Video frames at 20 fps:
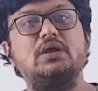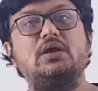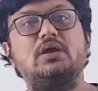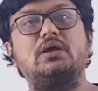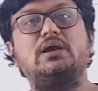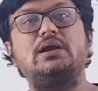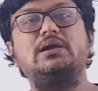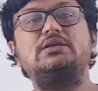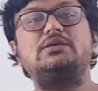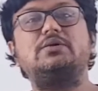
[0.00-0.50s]

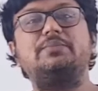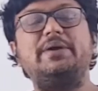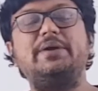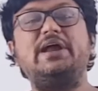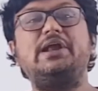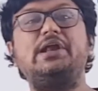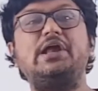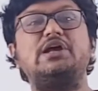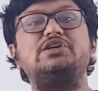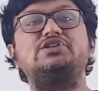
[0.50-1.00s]
Right, the
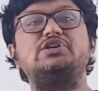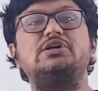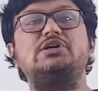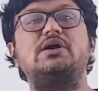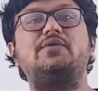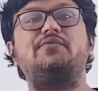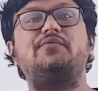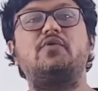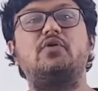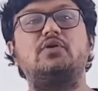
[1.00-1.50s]
main
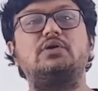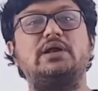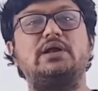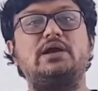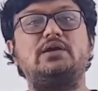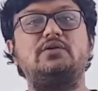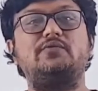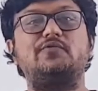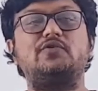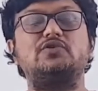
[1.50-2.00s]
agenda for
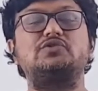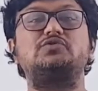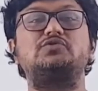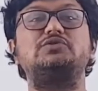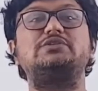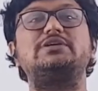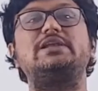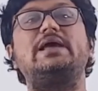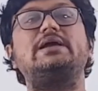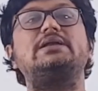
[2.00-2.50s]
that was to
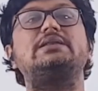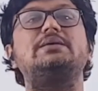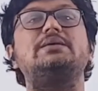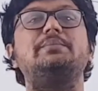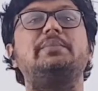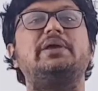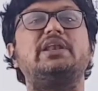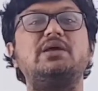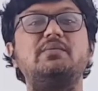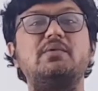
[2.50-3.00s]
select the
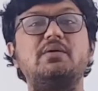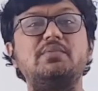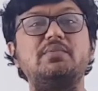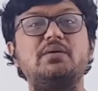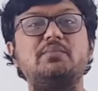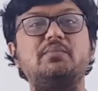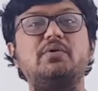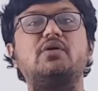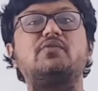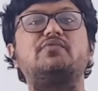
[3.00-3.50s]
minimum
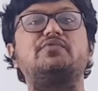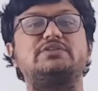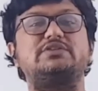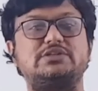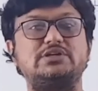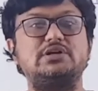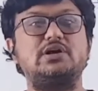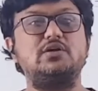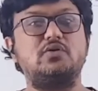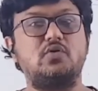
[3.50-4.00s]
number of
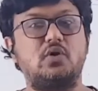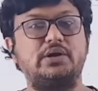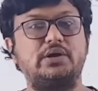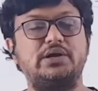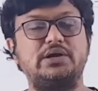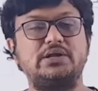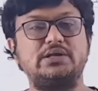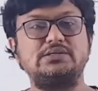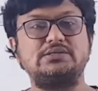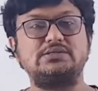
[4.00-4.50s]
physical
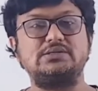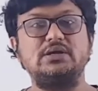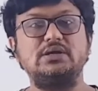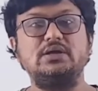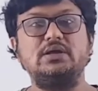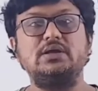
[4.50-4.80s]
quantities